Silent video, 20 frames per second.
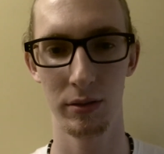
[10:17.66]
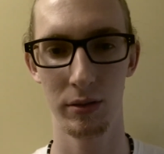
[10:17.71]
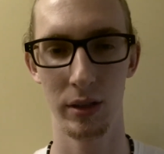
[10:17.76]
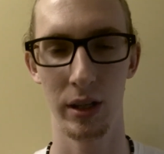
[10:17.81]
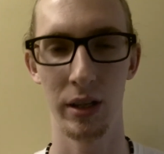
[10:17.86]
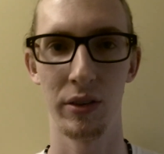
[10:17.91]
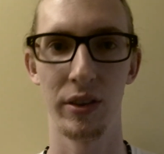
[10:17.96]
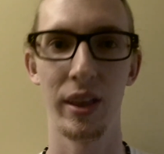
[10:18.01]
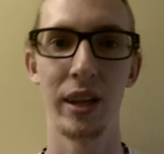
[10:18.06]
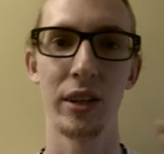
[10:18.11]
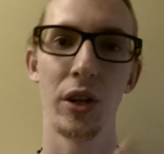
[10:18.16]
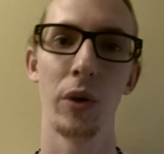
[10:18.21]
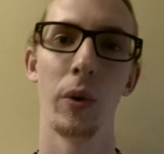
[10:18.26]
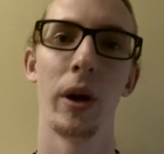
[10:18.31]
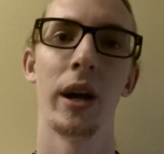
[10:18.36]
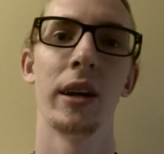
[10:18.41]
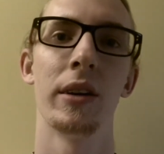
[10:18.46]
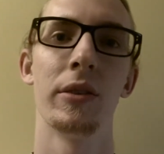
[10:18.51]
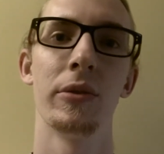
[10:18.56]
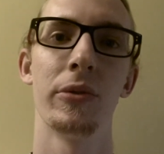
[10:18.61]
is that you
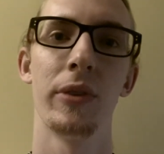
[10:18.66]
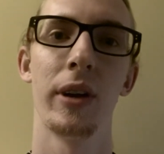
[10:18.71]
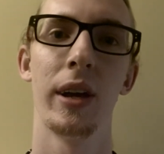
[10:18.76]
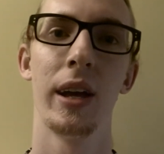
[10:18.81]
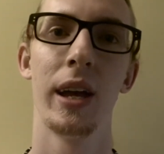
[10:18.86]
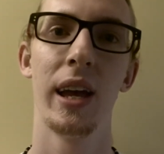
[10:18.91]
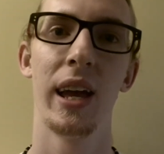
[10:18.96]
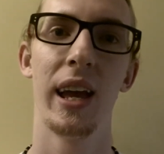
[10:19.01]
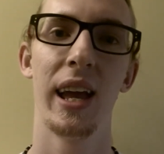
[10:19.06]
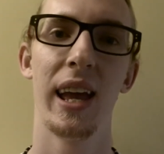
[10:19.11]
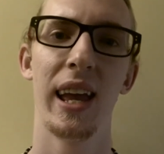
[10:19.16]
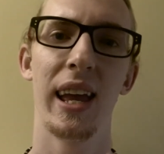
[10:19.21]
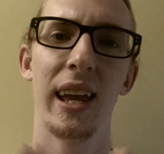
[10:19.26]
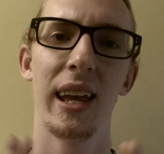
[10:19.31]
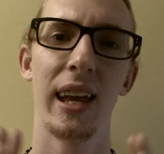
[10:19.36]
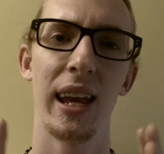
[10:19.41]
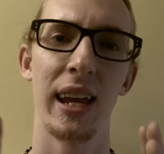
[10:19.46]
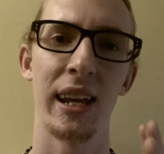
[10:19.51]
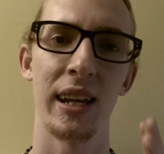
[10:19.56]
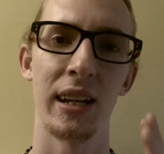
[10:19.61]
have
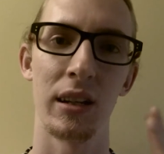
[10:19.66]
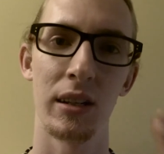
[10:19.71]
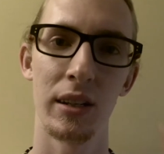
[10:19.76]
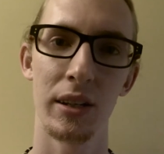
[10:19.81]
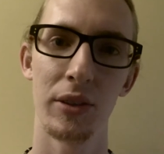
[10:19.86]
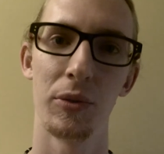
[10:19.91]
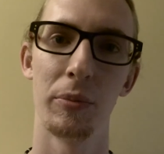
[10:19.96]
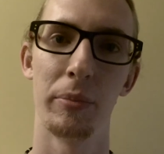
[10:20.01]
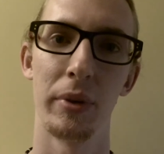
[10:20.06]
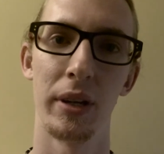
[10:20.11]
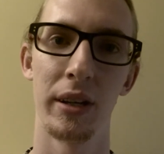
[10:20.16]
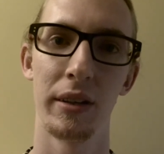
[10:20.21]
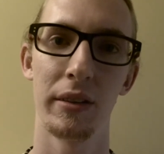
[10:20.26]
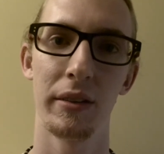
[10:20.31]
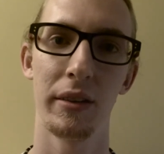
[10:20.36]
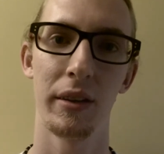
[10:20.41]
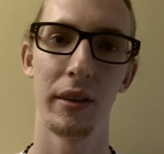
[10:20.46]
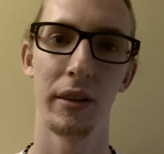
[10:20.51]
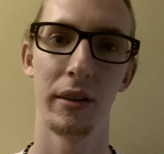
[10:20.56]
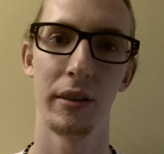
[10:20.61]
a little
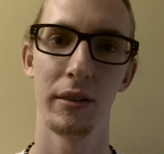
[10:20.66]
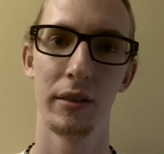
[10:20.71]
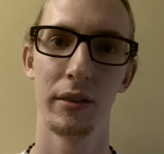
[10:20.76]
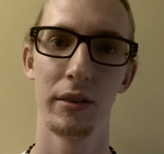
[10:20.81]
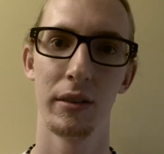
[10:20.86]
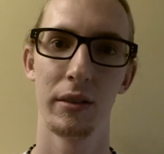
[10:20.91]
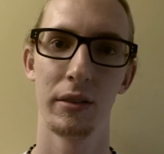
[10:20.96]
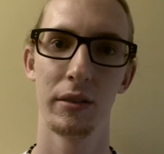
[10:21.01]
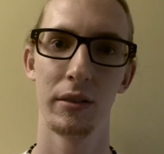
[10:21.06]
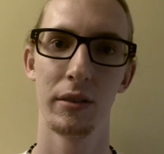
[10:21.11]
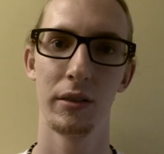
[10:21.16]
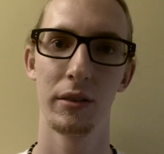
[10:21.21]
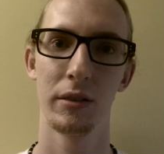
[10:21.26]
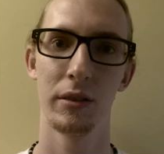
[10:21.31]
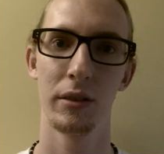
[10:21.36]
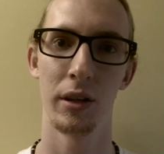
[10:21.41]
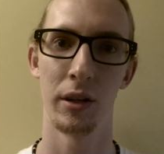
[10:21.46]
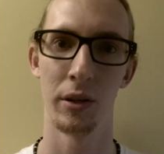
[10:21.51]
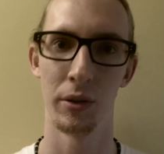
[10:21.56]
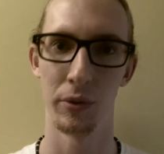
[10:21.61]
bit
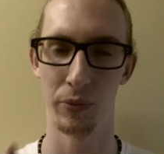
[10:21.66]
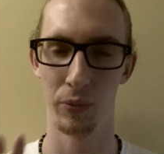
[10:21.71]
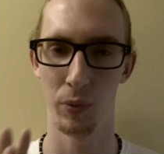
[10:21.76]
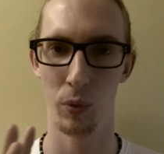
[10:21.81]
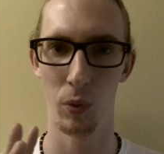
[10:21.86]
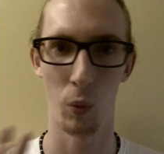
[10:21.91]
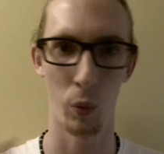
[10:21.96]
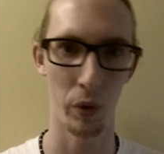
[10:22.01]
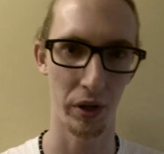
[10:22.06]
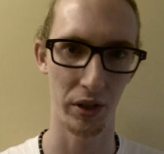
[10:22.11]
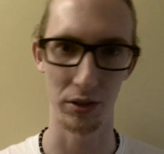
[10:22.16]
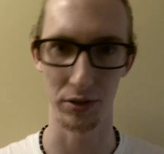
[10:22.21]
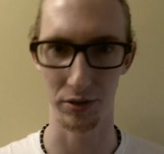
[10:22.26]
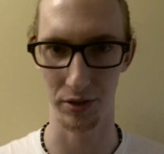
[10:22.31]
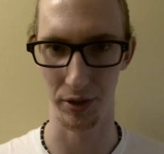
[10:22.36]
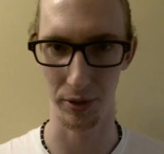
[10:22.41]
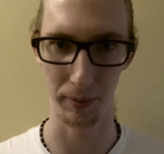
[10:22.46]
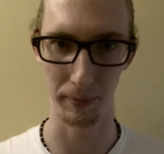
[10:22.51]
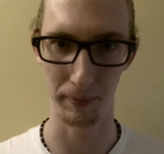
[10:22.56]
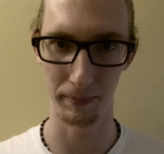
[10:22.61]
of wiggle
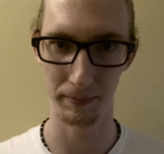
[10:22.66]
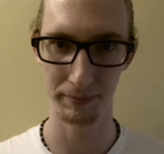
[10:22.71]
room